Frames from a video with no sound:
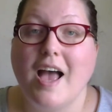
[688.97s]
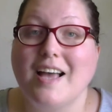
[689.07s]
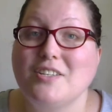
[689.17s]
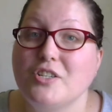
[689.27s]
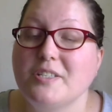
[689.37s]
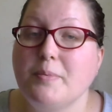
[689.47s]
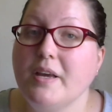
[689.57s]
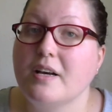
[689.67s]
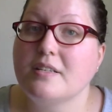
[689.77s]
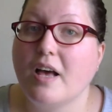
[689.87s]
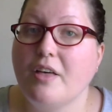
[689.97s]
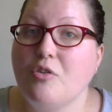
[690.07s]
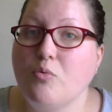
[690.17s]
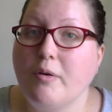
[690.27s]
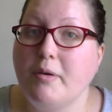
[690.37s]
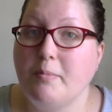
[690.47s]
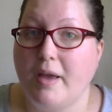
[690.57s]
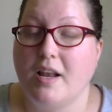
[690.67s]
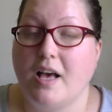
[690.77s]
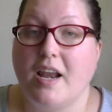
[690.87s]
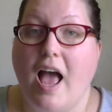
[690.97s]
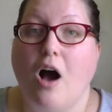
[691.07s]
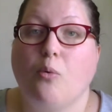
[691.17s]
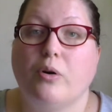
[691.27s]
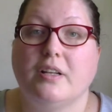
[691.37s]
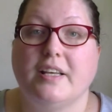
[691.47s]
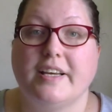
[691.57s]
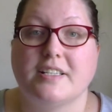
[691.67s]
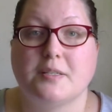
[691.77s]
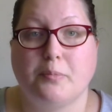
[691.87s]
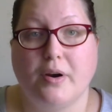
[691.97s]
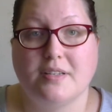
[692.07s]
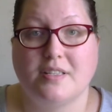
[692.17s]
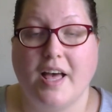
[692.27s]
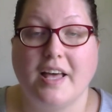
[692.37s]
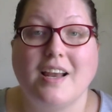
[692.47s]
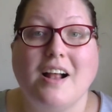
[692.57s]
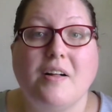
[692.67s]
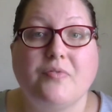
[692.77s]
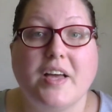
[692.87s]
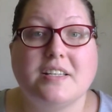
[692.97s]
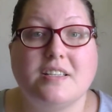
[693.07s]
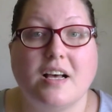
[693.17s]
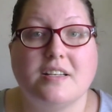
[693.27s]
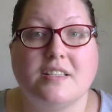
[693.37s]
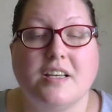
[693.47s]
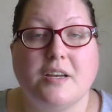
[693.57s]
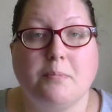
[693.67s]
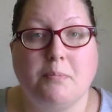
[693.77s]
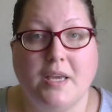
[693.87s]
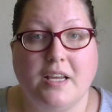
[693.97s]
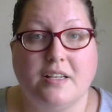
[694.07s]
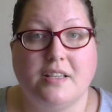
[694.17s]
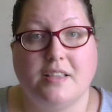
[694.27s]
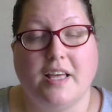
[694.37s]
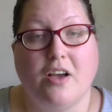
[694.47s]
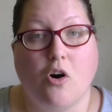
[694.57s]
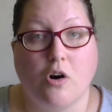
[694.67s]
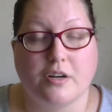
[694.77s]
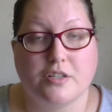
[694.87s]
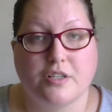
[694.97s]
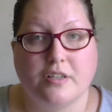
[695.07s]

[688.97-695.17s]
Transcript: And just because other women may not outwardly express that, that doesn't mean that they aren't.